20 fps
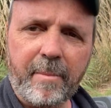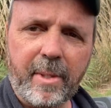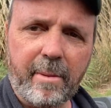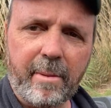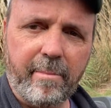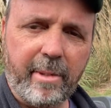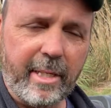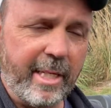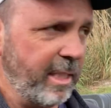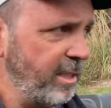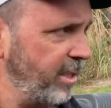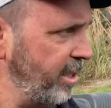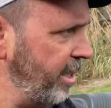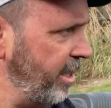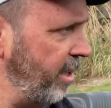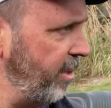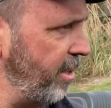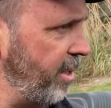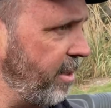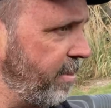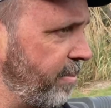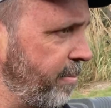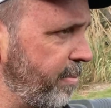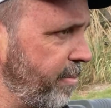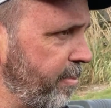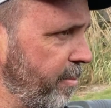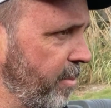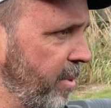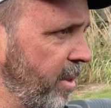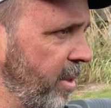because you know,
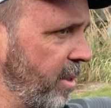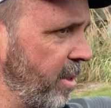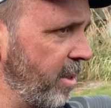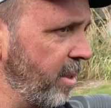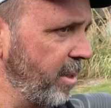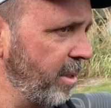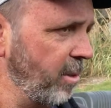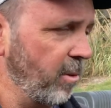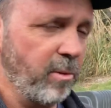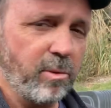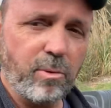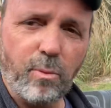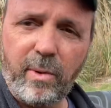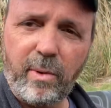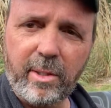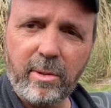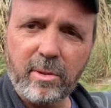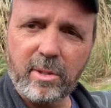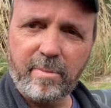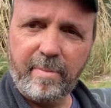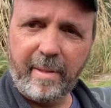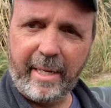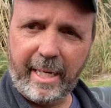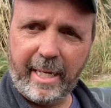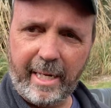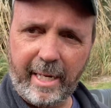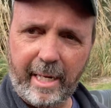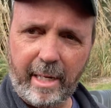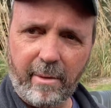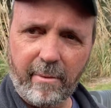those wheels spin
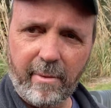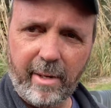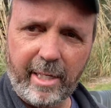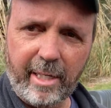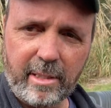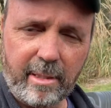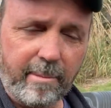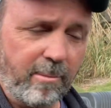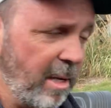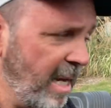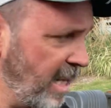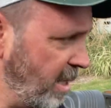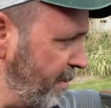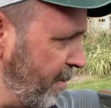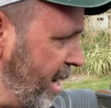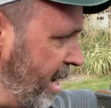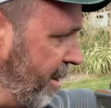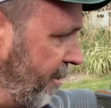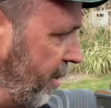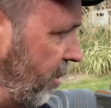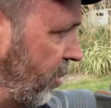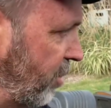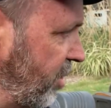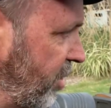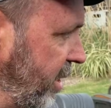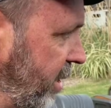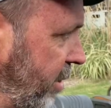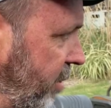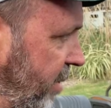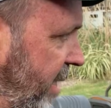anyway, so I'm gonna have to be real
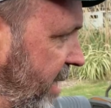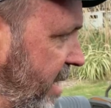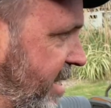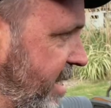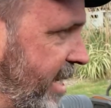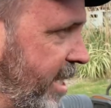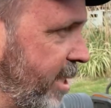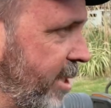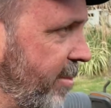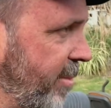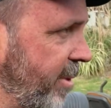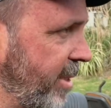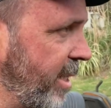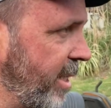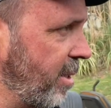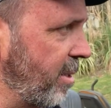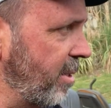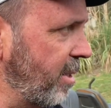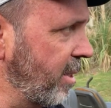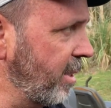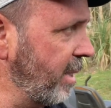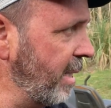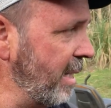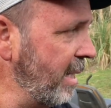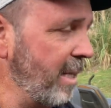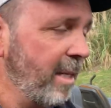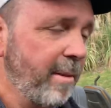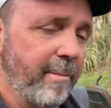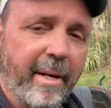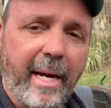gentle not to tear up my yard.
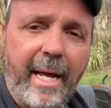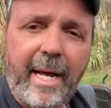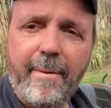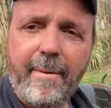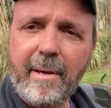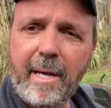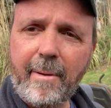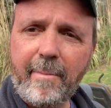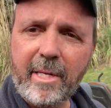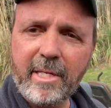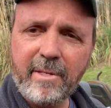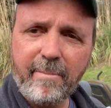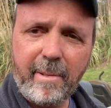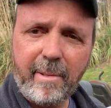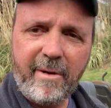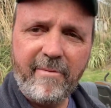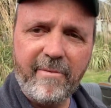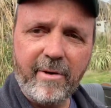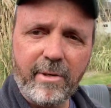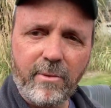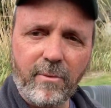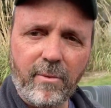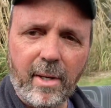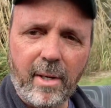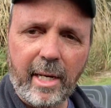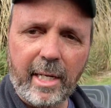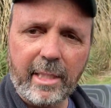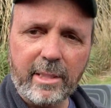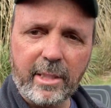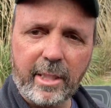But hey, maybe it'll be fun to
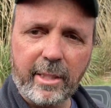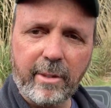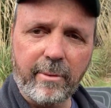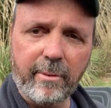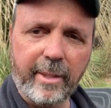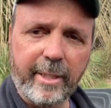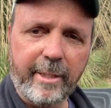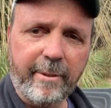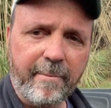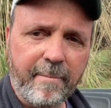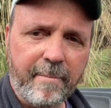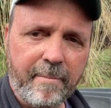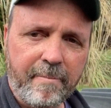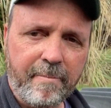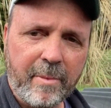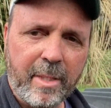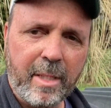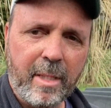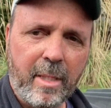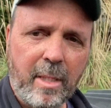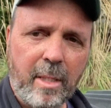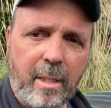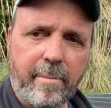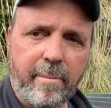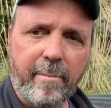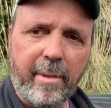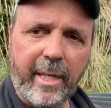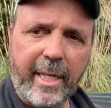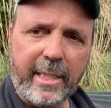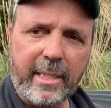watch, I don't know.
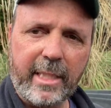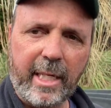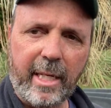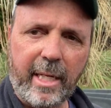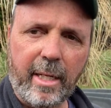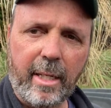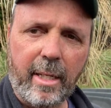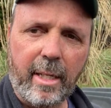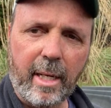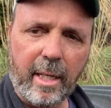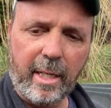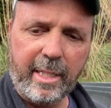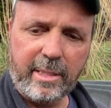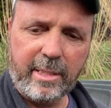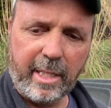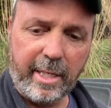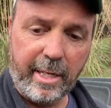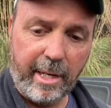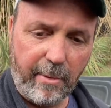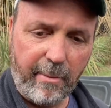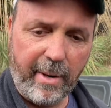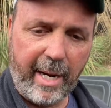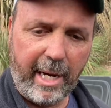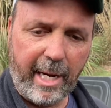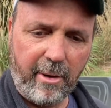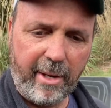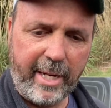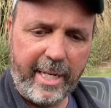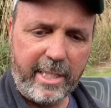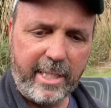But at least I know now
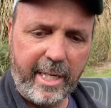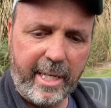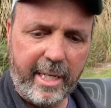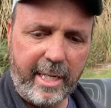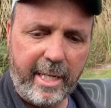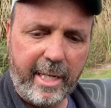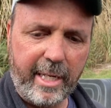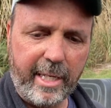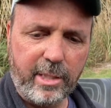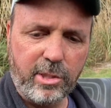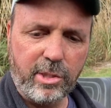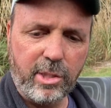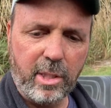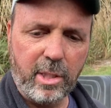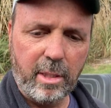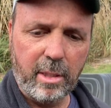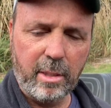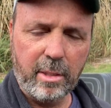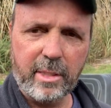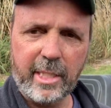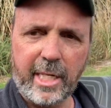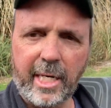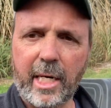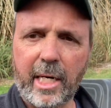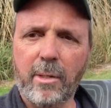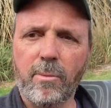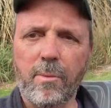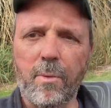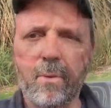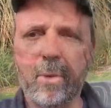18-inch
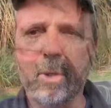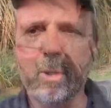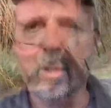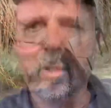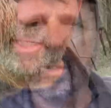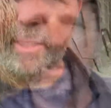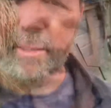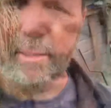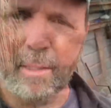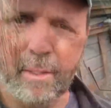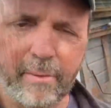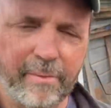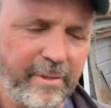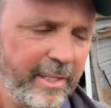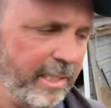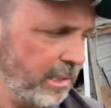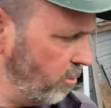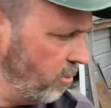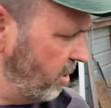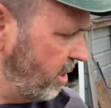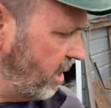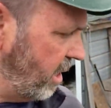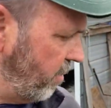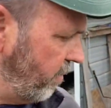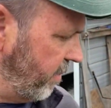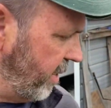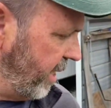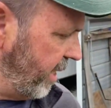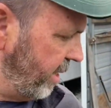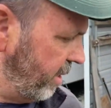tire will work. All right, so this one's on
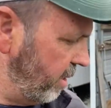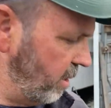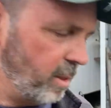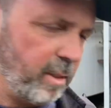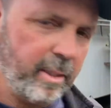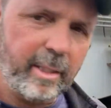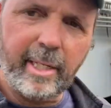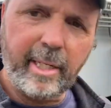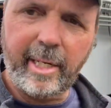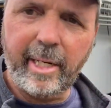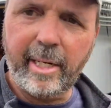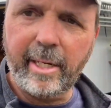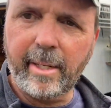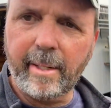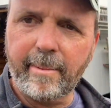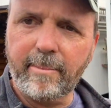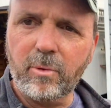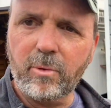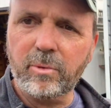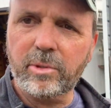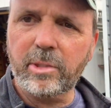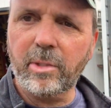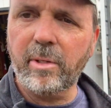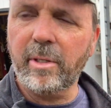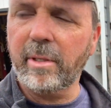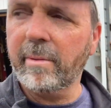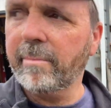there. Look at here, I'm gonna show you the